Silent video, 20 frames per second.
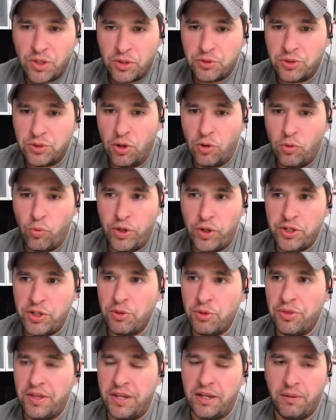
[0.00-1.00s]
So when you
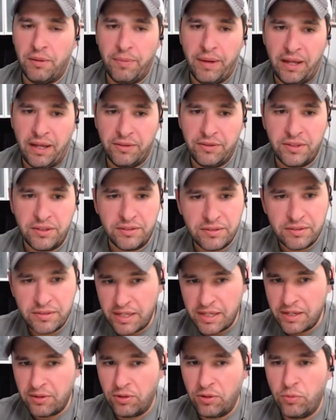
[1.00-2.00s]
think about the
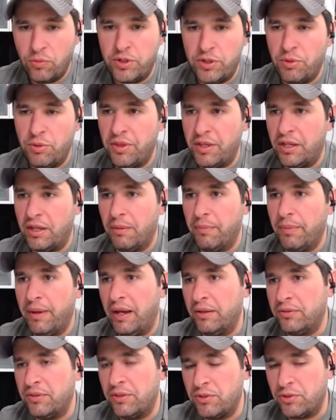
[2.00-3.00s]
steel, when you think
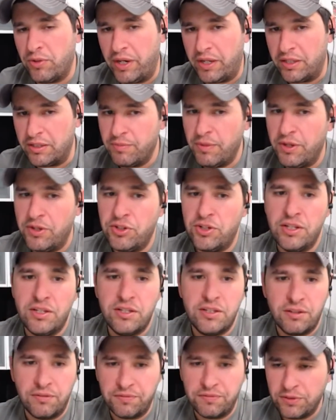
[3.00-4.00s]
about the
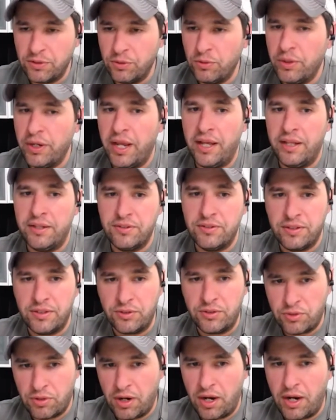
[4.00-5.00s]
transmissions, the fluid ends, the
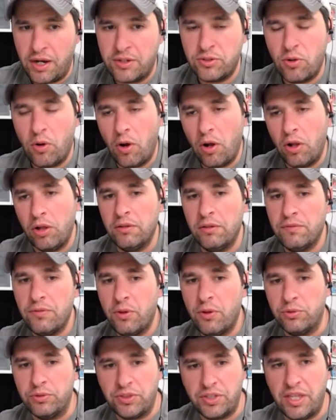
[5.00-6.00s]
trucks, all of
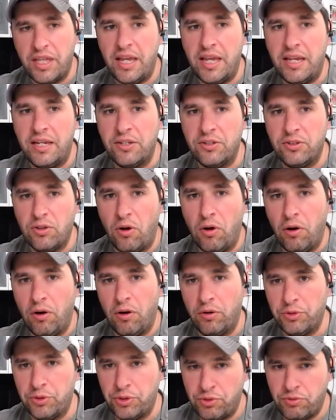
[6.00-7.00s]
those things
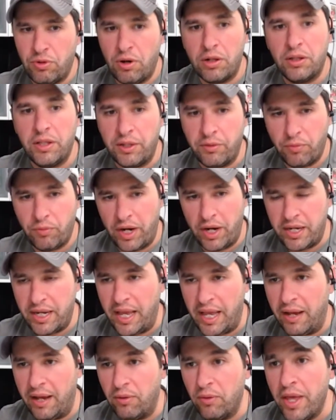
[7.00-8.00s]
are struggling right
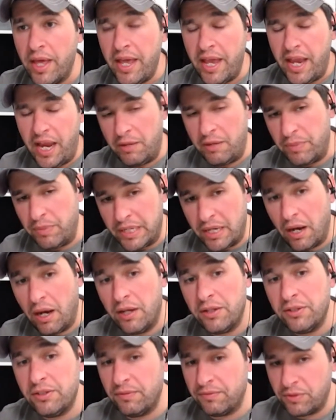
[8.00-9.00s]
now. And
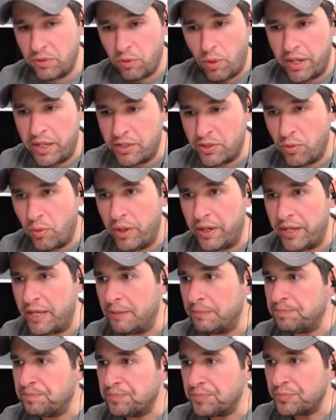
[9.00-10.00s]
because of 2020,